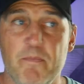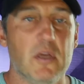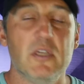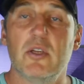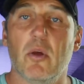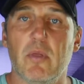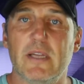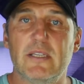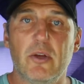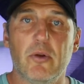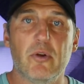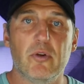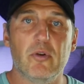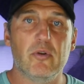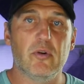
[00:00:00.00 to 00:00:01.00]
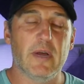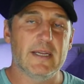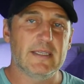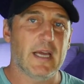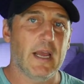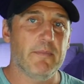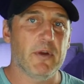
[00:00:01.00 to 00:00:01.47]
So let's go to Google and
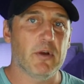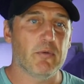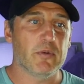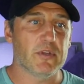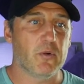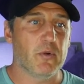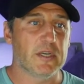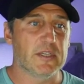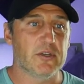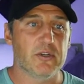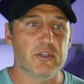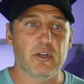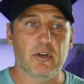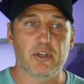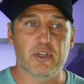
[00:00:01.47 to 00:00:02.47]
type in a real quick search and I'll